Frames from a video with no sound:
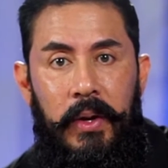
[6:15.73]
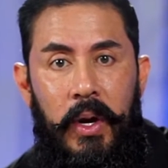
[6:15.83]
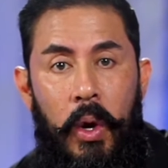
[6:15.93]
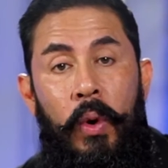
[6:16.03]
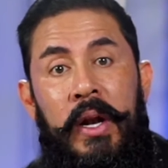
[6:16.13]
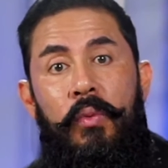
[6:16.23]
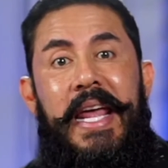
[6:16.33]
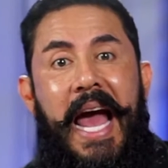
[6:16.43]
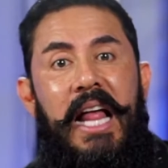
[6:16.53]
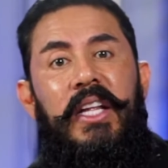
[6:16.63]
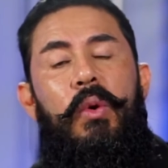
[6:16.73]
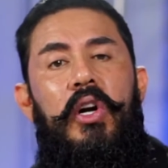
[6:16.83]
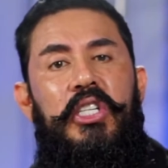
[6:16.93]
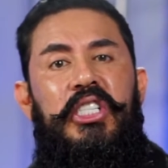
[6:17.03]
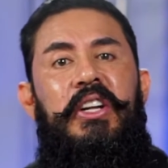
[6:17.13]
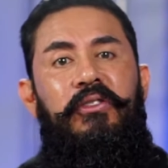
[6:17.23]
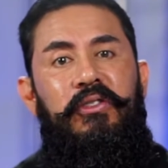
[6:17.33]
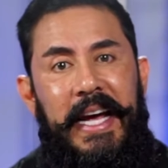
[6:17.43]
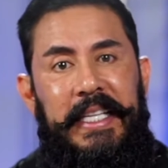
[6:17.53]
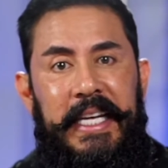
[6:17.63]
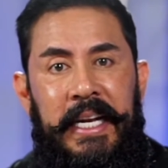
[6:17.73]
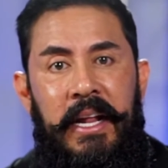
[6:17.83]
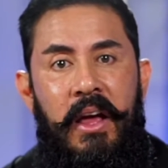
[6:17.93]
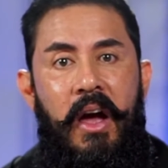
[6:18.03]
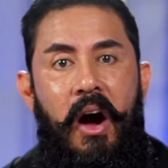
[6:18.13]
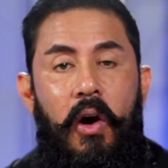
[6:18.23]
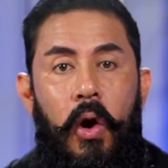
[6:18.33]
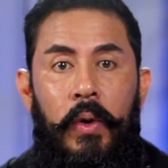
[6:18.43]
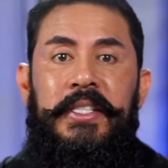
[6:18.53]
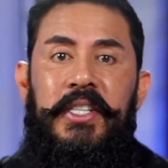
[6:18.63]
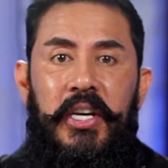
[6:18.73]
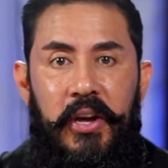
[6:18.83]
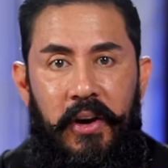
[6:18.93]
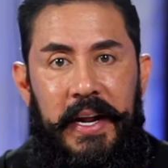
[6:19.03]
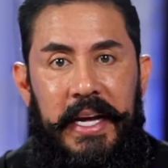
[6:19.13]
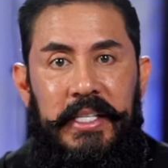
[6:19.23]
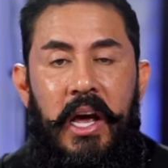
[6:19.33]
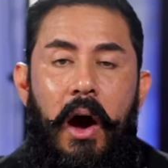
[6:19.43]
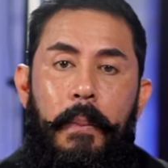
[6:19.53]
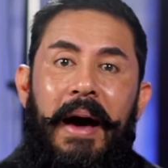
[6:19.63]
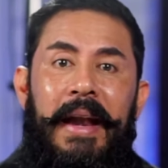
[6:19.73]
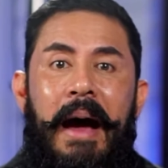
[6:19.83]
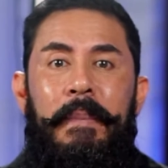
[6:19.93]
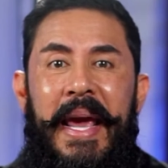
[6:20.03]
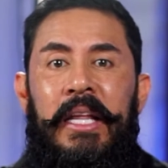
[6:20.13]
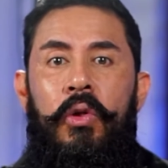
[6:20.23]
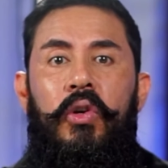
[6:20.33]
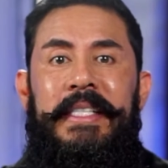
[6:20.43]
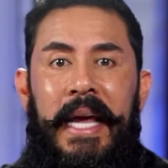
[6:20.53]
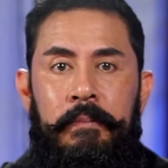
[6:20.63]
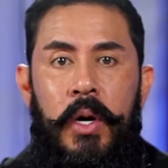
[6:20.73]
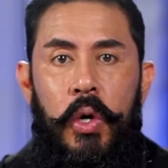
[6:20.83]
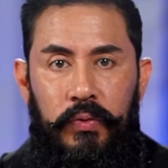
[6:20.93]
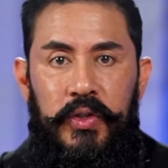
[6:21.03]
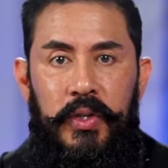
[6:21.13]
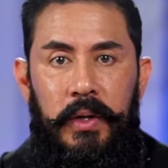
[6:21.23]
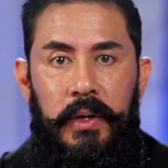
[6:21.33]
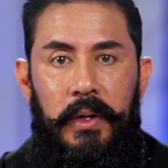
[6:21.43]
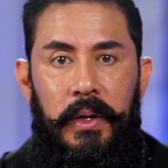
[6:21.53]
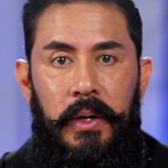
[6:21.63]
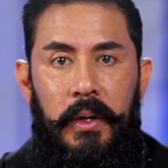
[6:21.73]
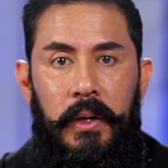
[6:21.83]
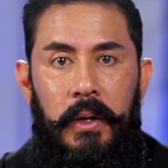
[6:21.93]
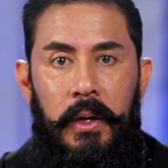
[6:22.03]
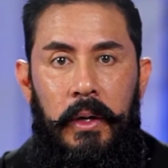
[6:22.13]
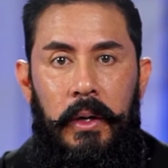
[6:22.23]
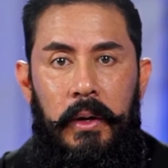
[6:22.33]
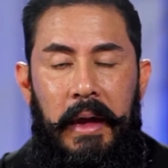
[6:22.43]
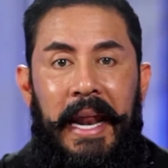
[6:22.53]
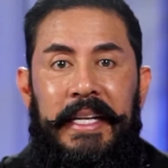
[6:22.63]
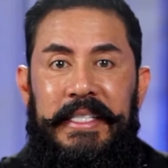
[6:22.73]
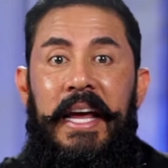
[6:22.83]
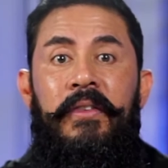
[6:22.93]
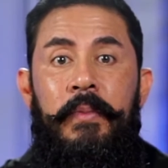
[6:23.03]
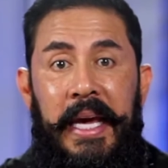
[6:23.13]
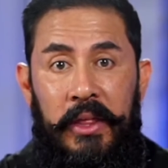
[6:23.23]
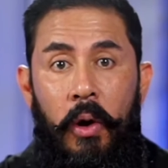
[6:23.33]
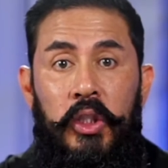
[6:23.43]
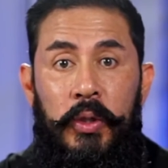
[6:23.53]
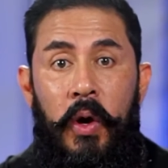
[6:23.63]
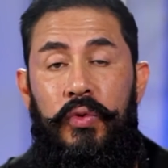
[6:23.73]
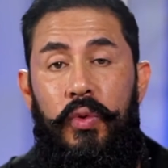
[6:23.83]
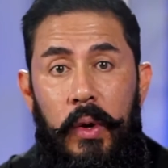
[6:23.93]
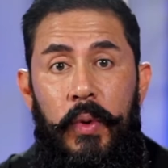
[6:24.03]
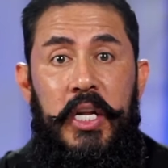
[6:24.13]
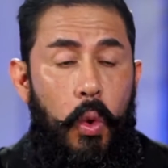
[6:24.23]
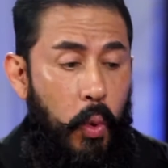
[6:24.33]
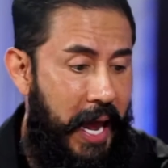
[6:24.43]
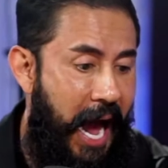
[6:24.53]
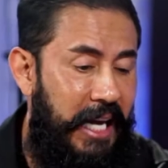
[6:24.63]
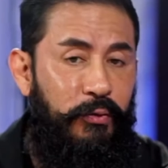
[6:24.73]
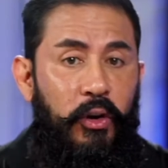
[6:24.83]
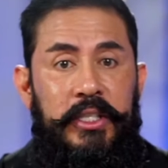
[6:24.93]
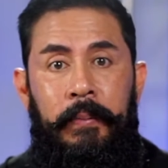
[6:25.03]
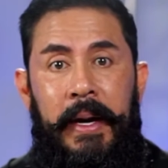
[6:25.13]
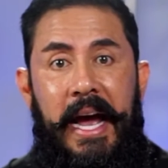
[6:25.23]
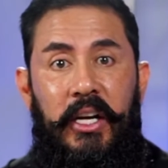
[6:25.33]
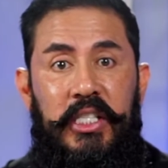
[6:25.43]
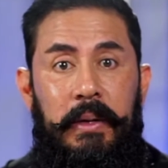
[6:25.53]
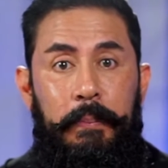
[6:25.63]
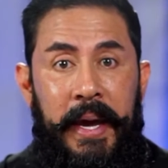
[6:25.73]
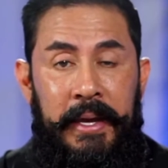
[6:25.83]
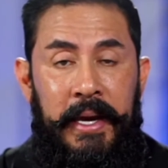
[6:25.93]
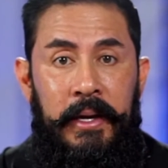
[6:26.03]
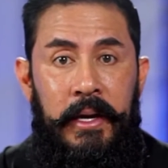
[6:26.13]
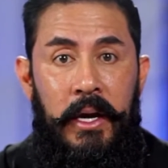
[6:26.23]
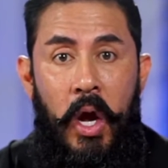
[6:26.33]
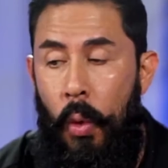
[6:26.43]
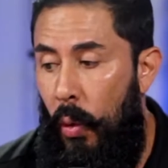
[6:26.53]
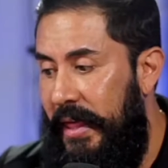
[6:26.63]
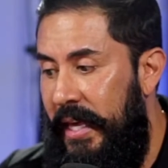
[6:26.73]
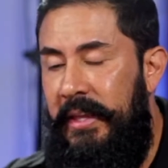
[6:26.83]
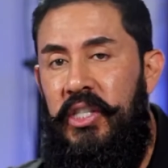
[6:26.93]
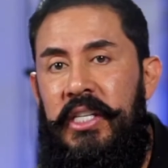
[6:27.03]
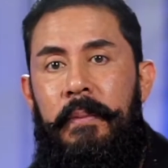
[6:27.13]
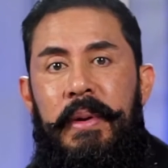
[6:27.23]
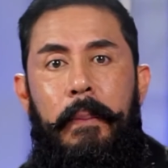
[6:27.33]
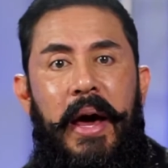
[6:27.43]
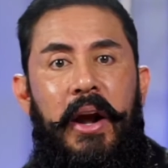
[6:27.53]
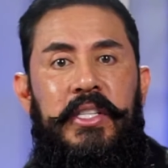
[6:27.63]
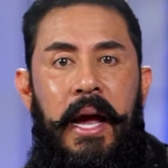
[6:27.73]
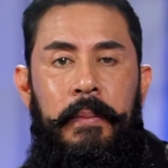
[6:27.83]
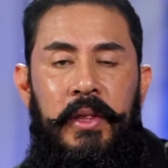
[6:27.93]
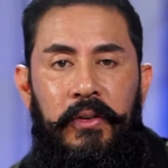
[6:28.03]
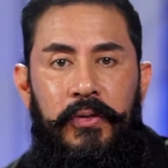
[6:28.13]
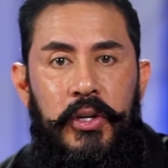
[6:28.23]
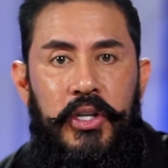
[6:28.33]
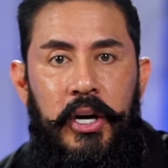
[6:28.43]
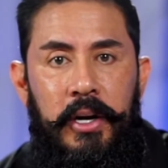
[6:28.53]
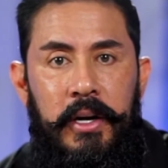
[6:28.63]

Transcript: When in reality, we're just deflecting our own insecurities about not making those same moves. And instead of making those moves, what do we do? We ask for somebody else's opinion. We think there's going to be a better time in the future.